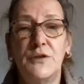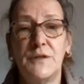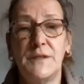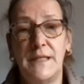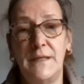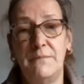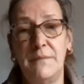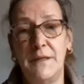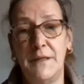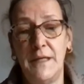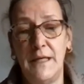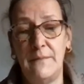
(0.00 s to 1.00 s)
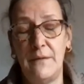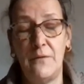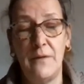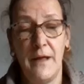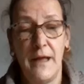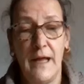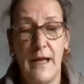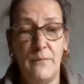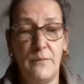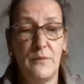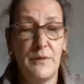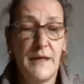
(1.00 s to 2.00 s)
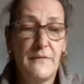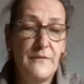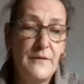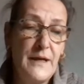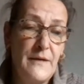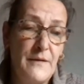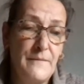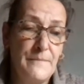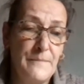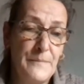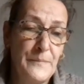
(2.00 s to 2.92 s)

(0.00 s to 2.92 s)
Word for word: just send me an email and we'll get together.